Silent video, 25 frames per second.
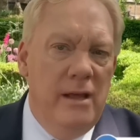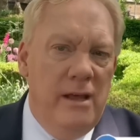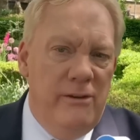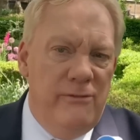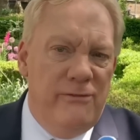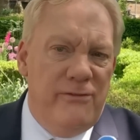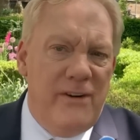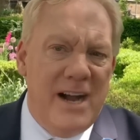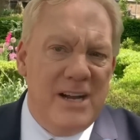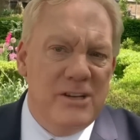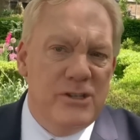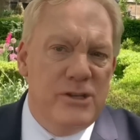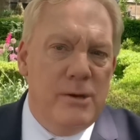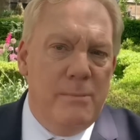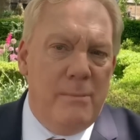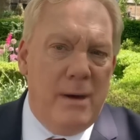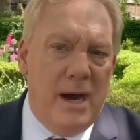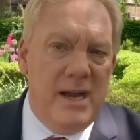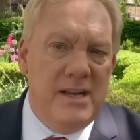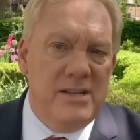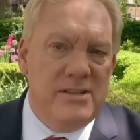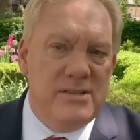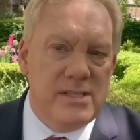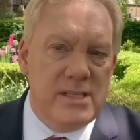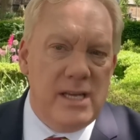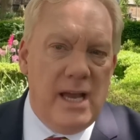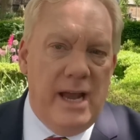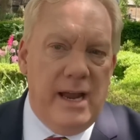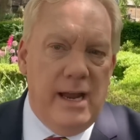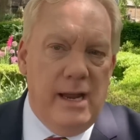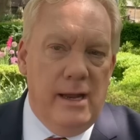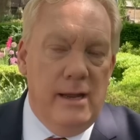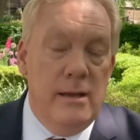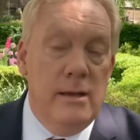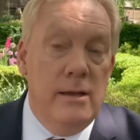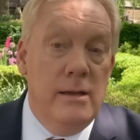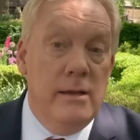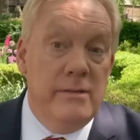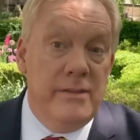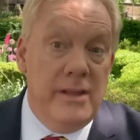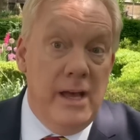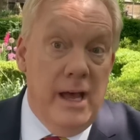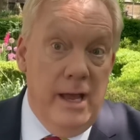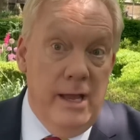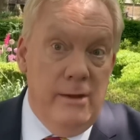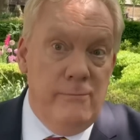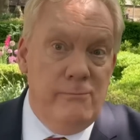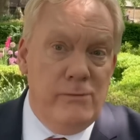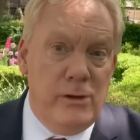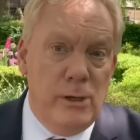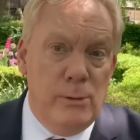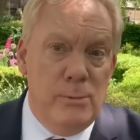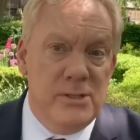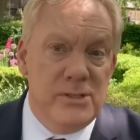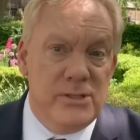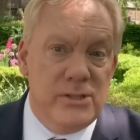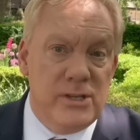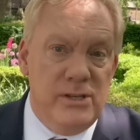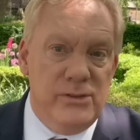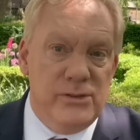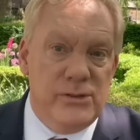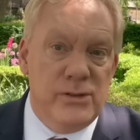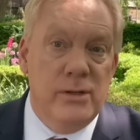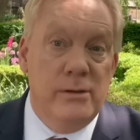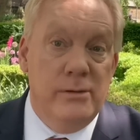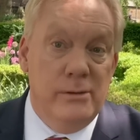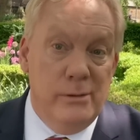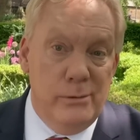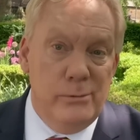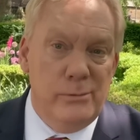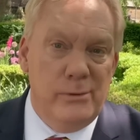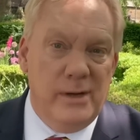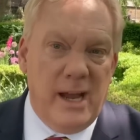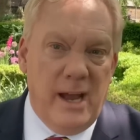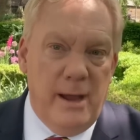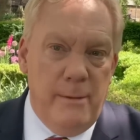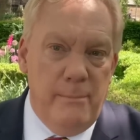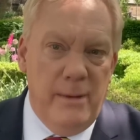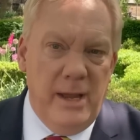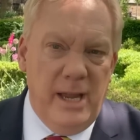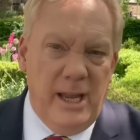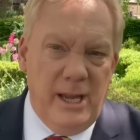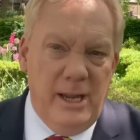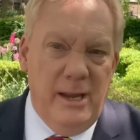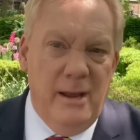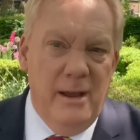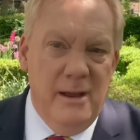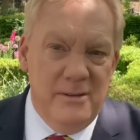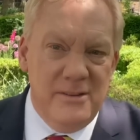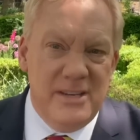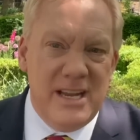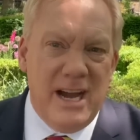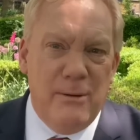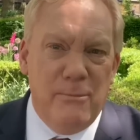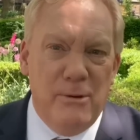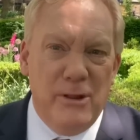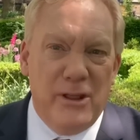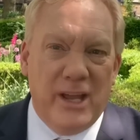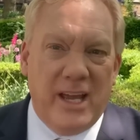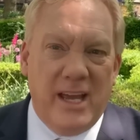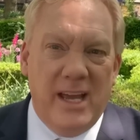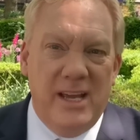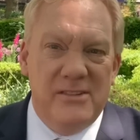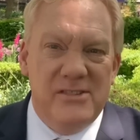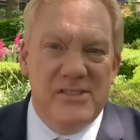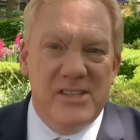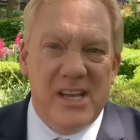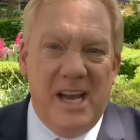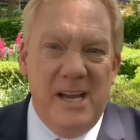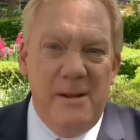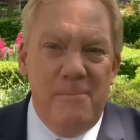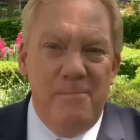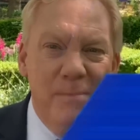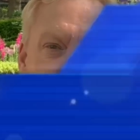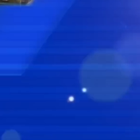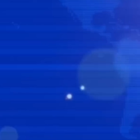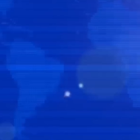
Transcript: In fact, you might say that influencers, get me down with the kids, eh?